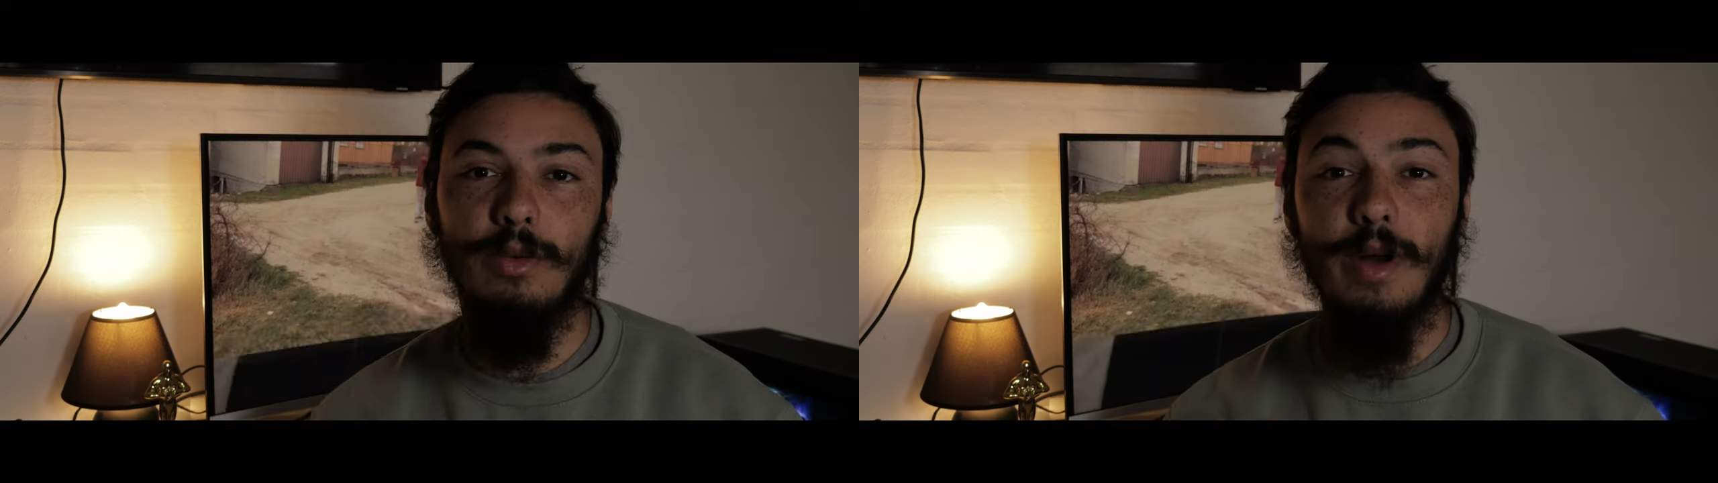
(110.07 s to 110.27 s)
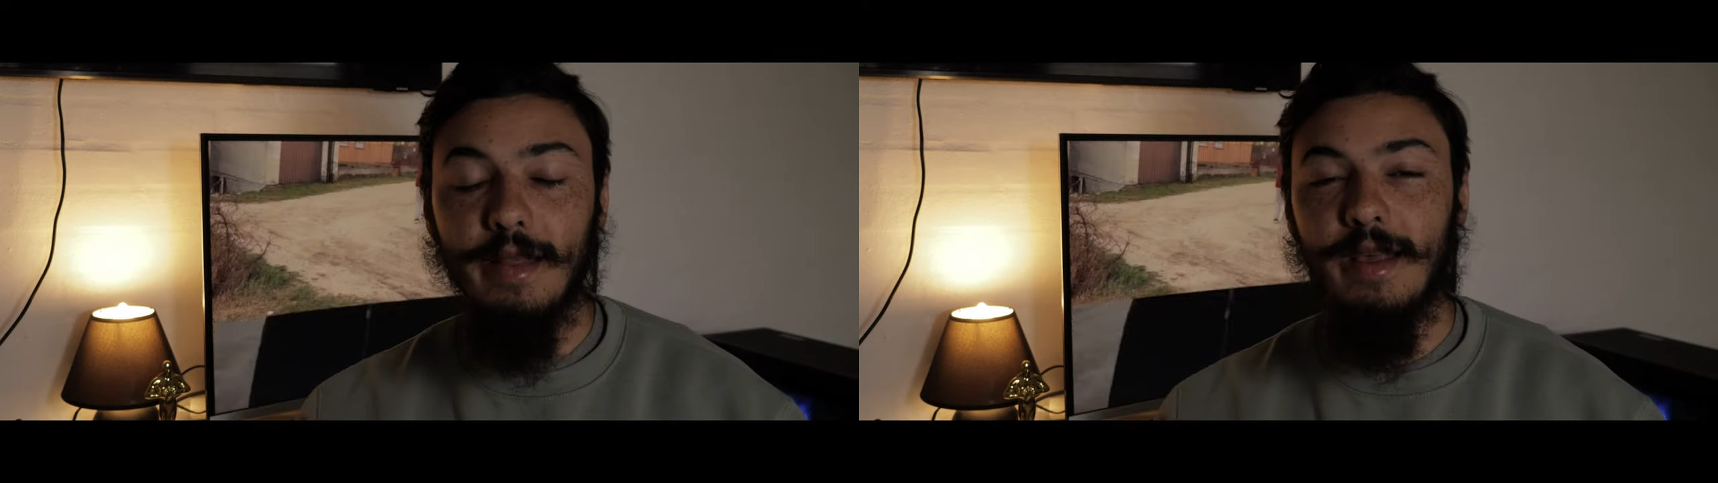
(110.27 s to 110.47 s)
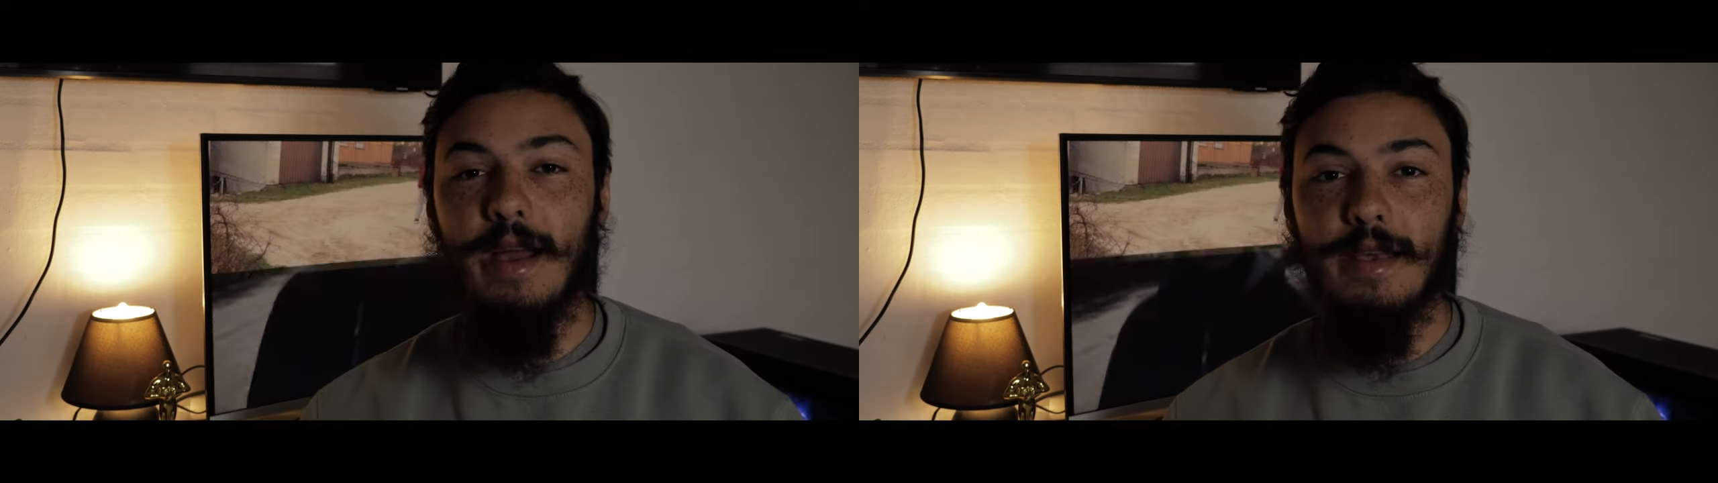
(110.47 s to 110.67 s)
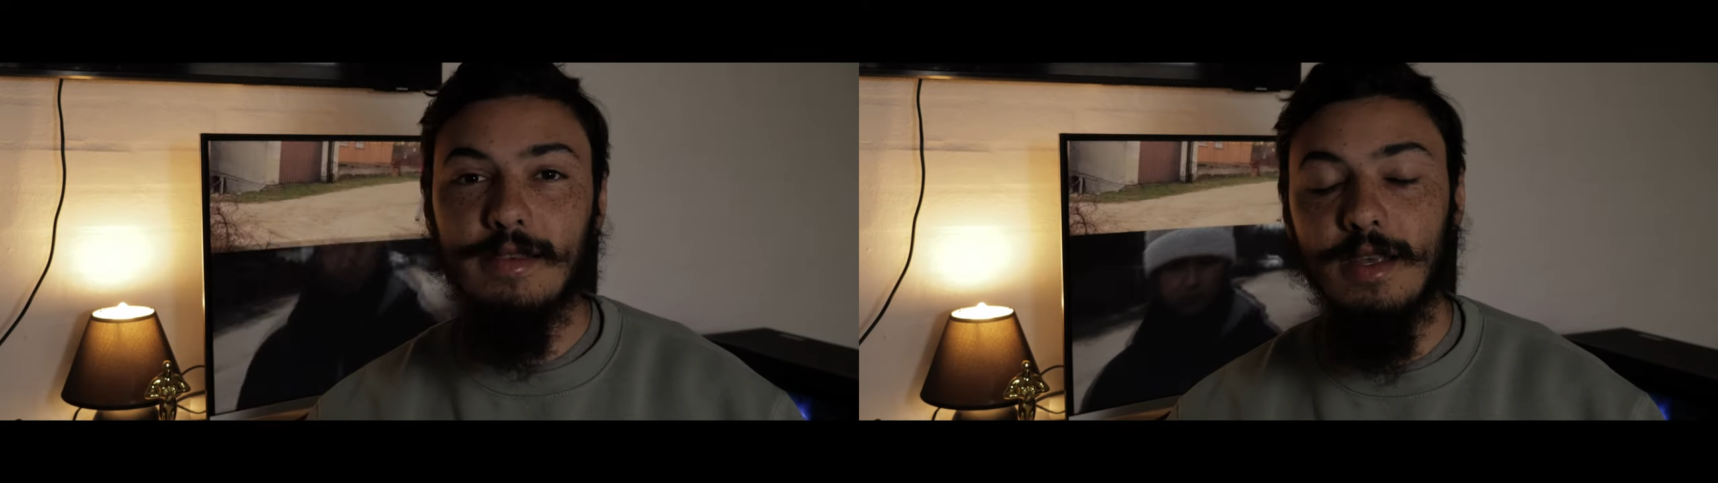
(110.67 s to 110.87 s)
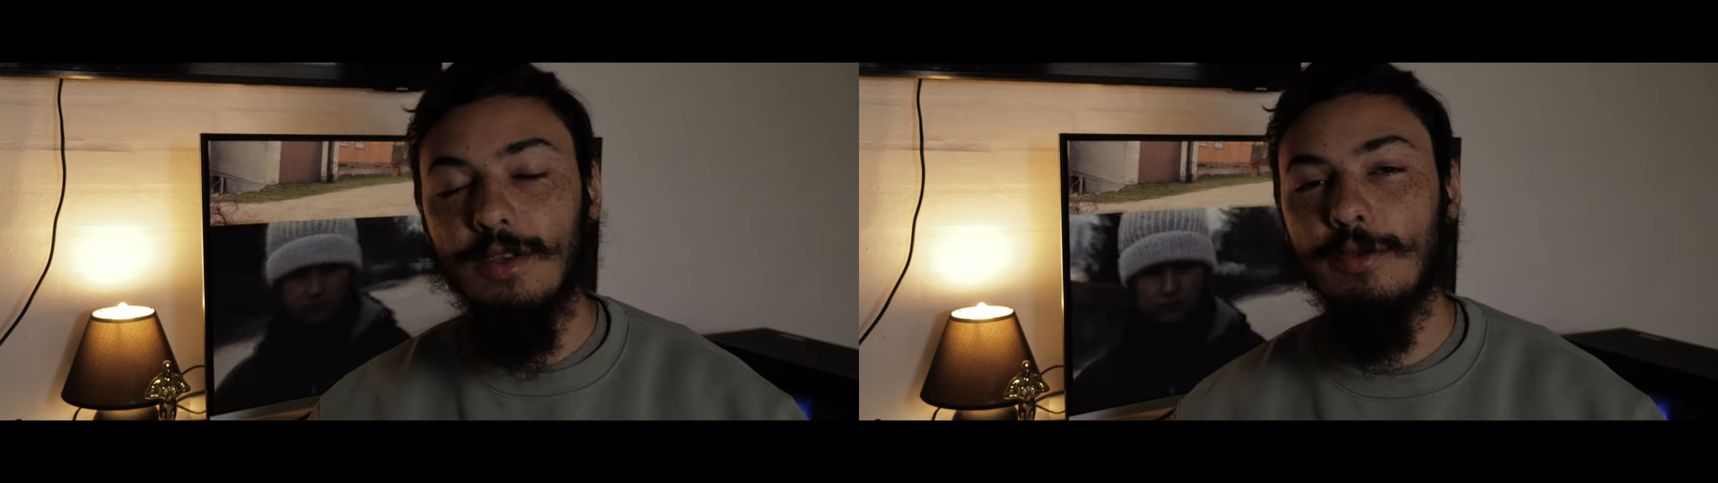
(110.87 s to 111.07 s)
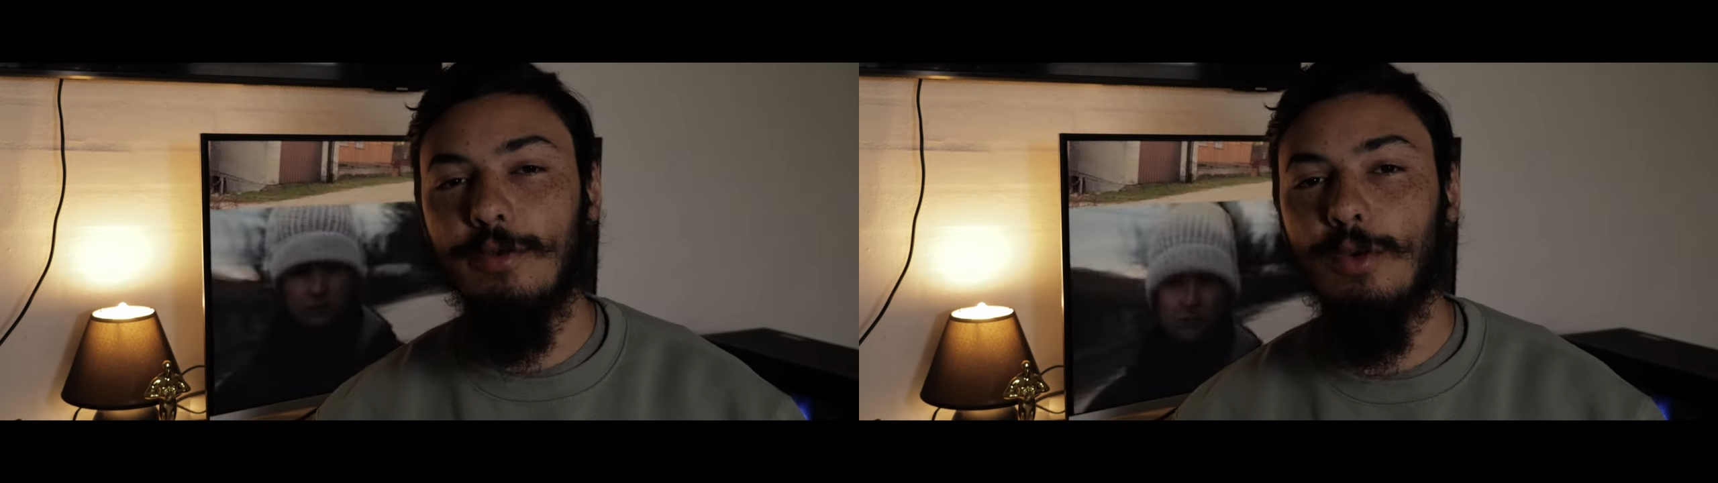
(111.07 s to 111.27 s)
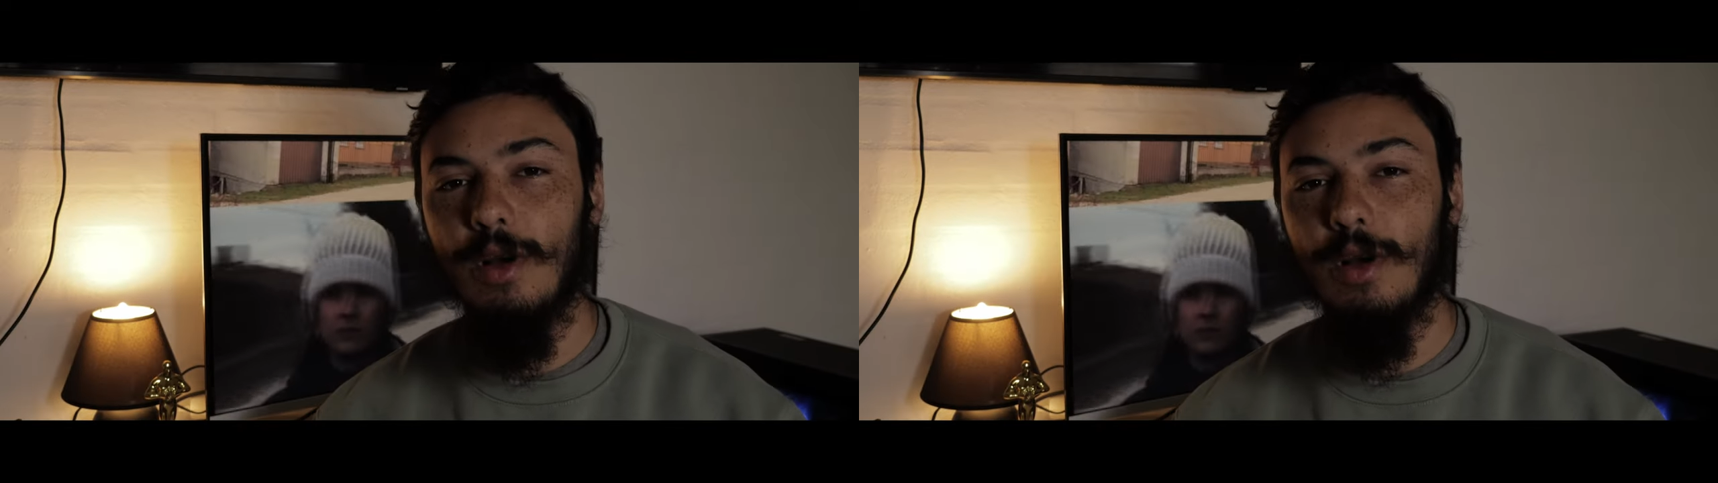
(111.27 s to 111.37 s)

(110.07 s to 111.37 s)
Alright guys, thank you for